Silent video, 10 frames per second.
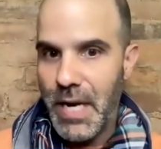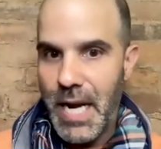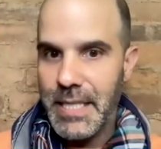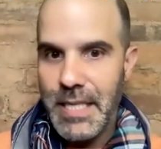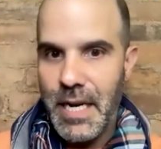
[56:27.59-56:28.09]
in
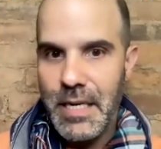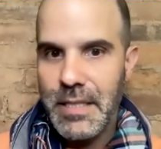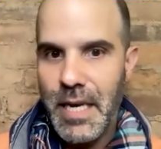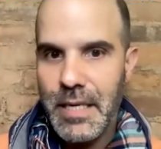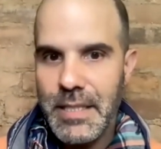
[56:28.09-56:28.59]

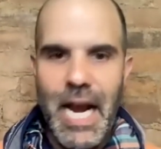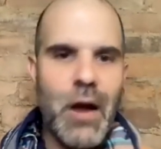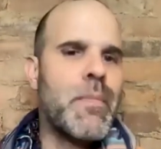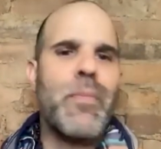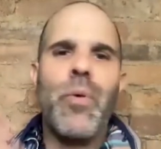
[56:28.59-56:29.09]
1986 like i
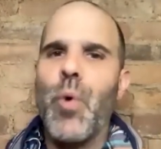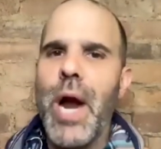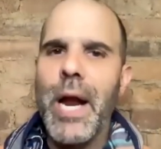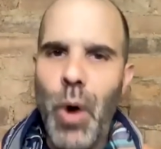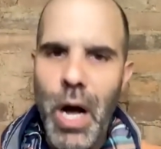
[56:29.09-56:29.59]
remember where
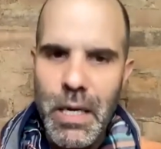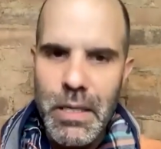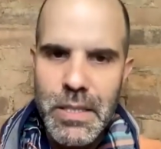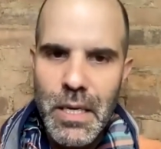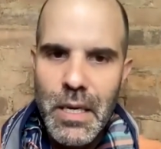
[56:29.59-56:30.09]
i
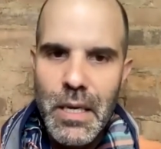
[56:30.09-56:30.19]
was